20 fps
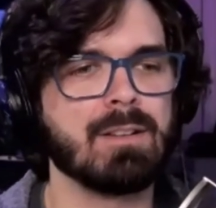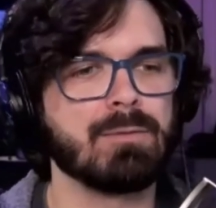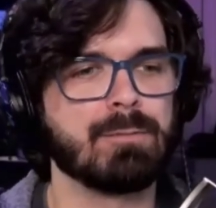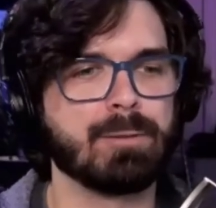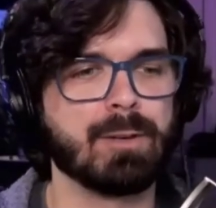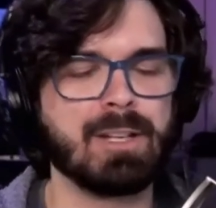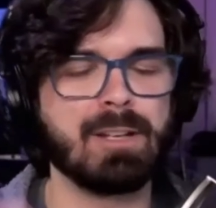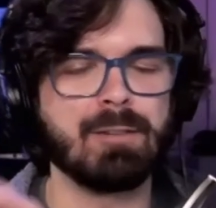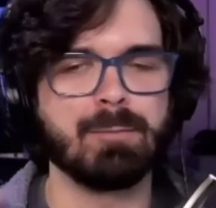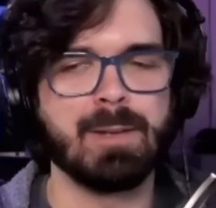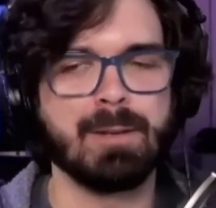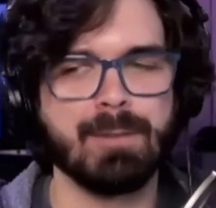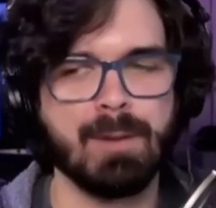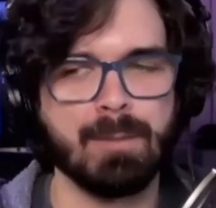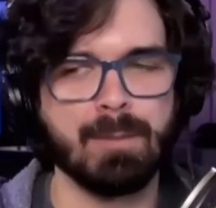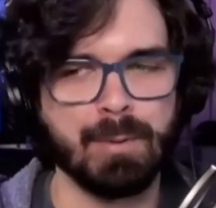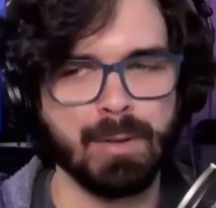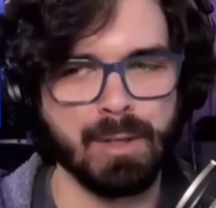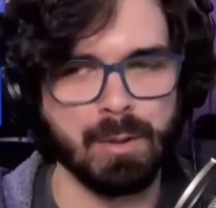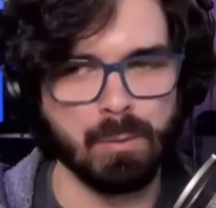forgive me if
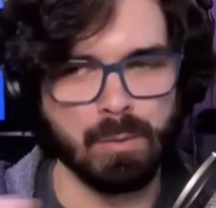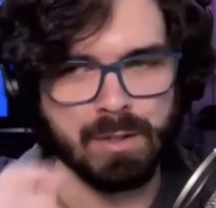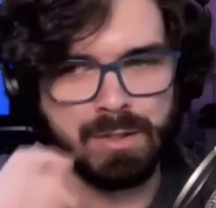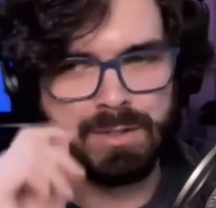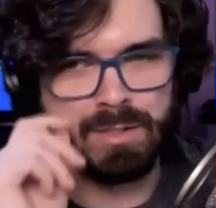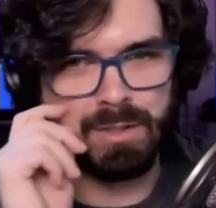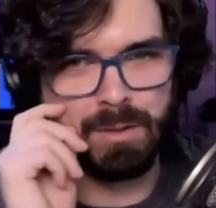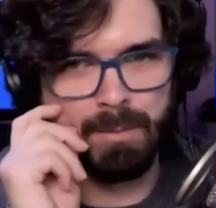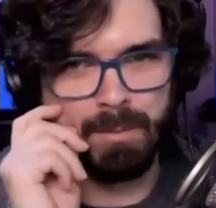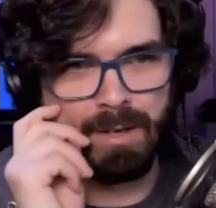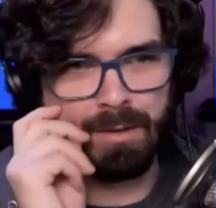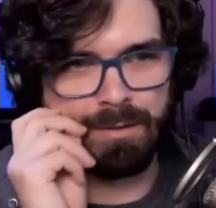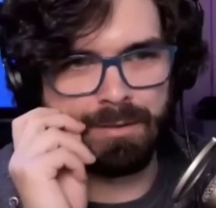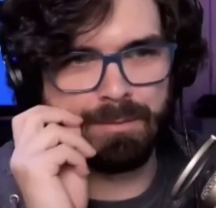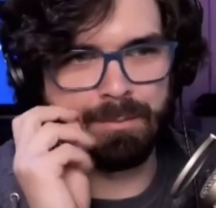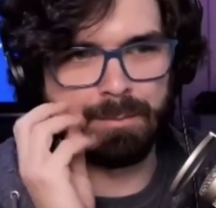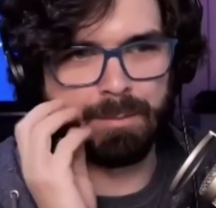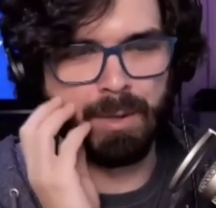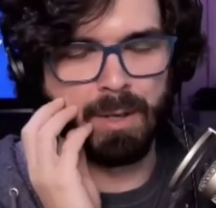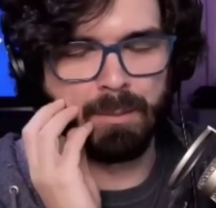i'm putting words in your mouth
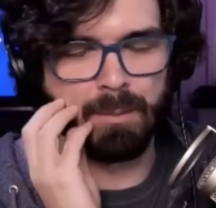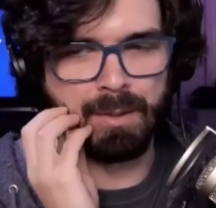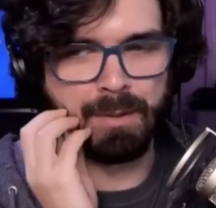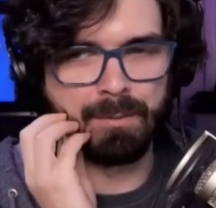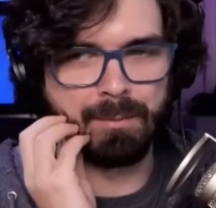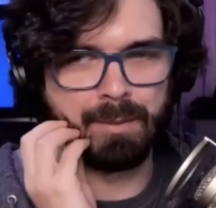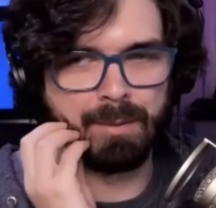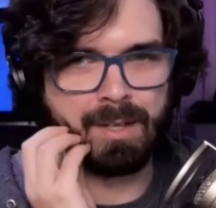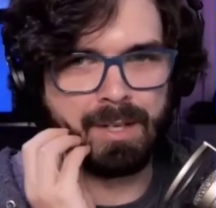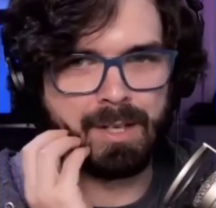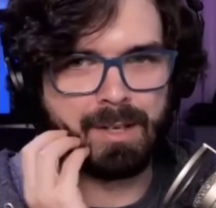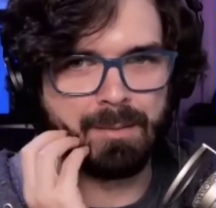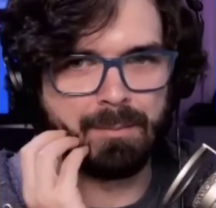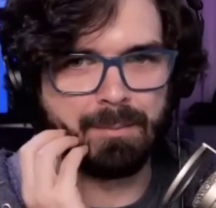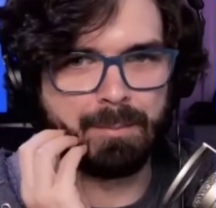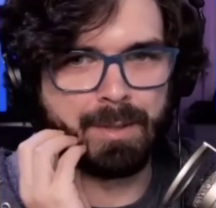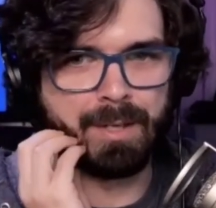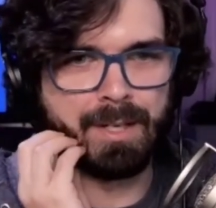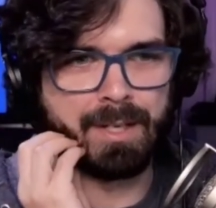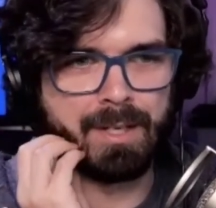palmer um,
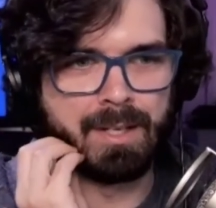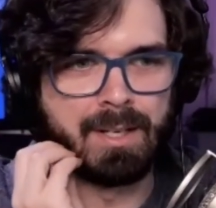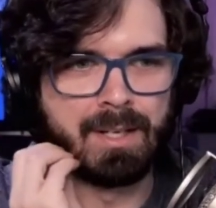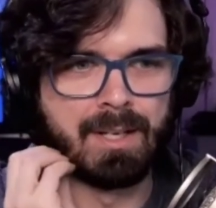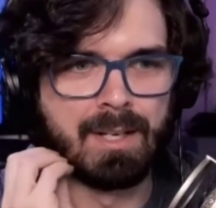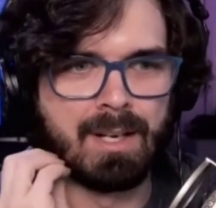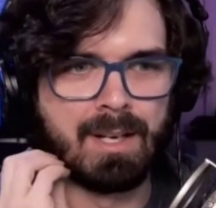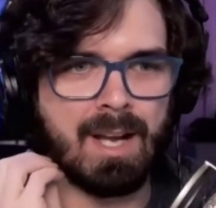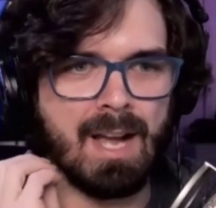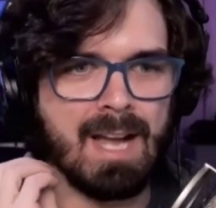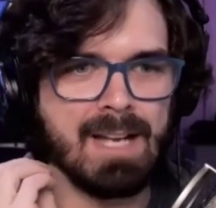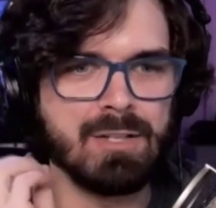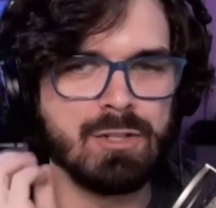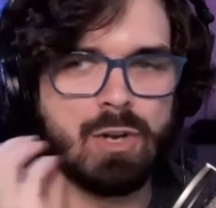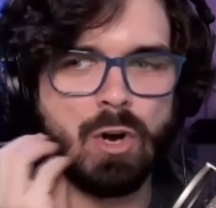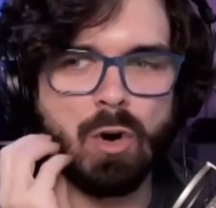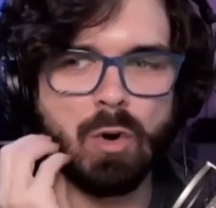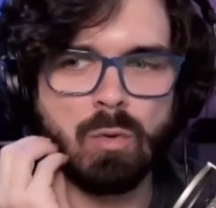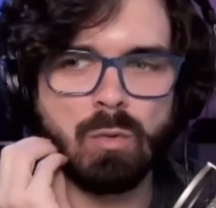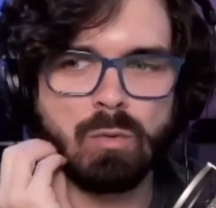but i
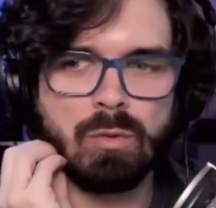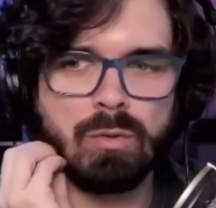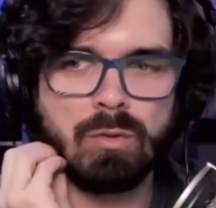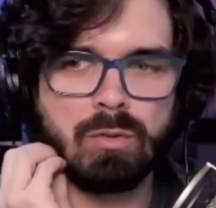don't